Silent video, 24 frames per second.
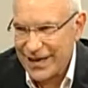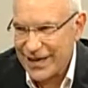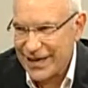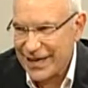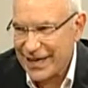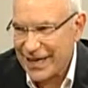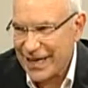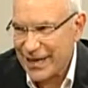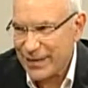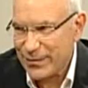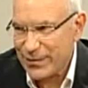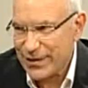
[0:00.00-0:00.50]

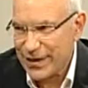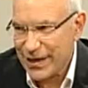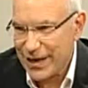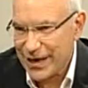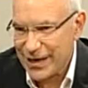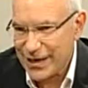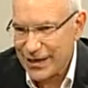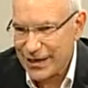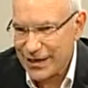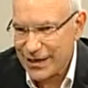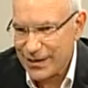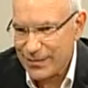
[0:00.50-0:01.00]
again with
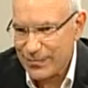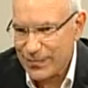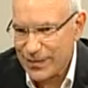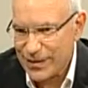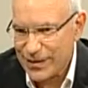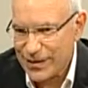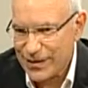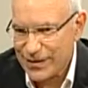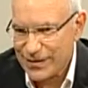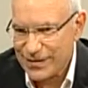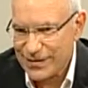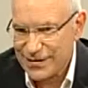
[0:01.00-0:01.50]
hunger
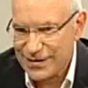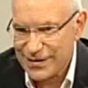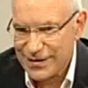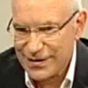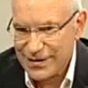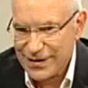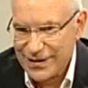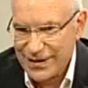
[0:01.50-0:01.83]
because